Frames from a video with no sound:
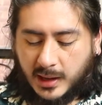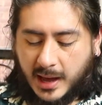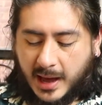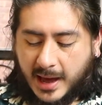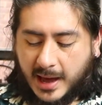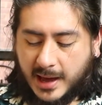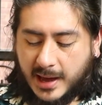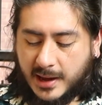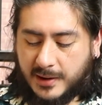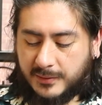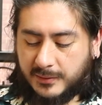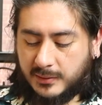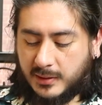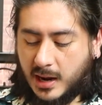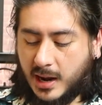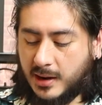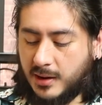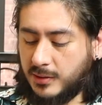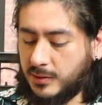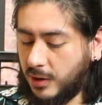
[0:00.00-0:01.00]
And
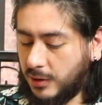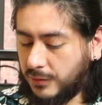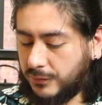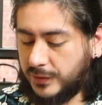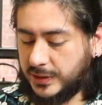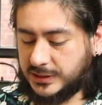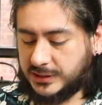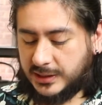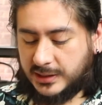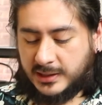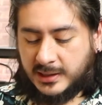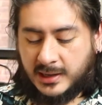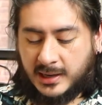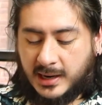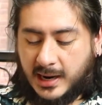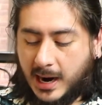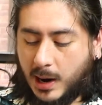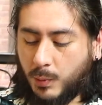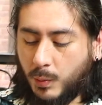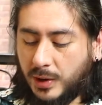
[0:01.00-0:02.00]
another reason,
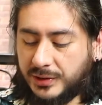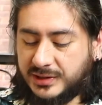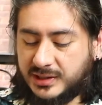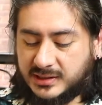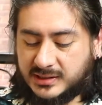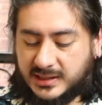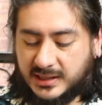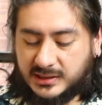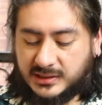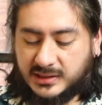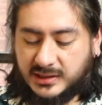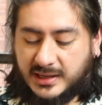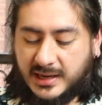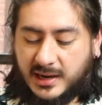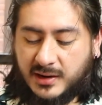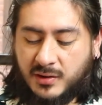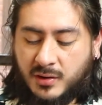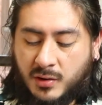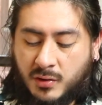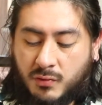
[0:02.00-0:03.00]
I want the skin to
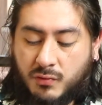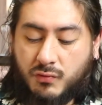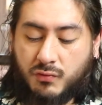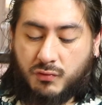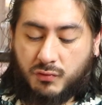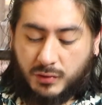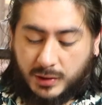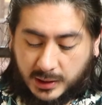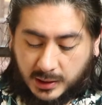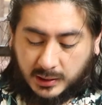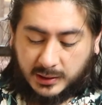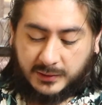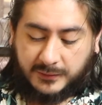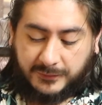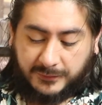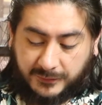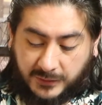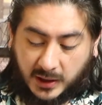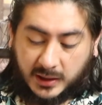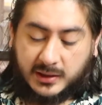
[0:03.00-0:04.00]
get really
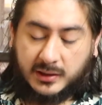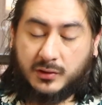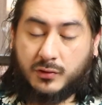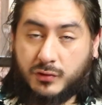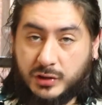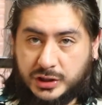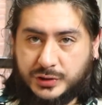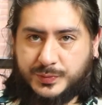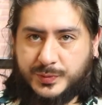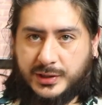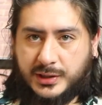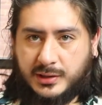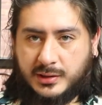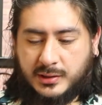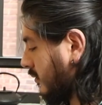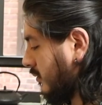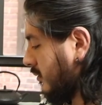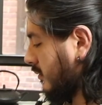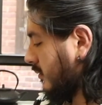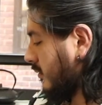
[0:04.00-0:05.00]
fucking crispy.
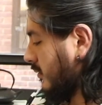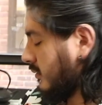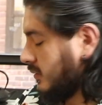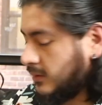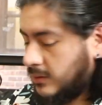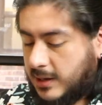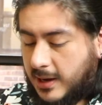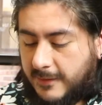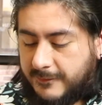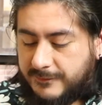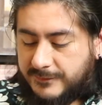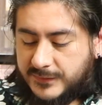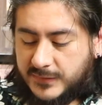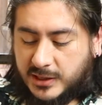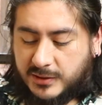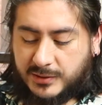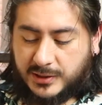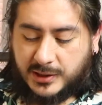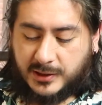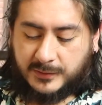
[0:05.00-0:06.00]
Yeah,
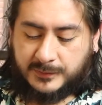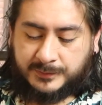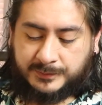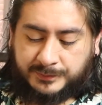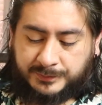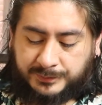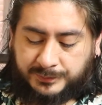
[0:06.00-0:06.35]
here we go.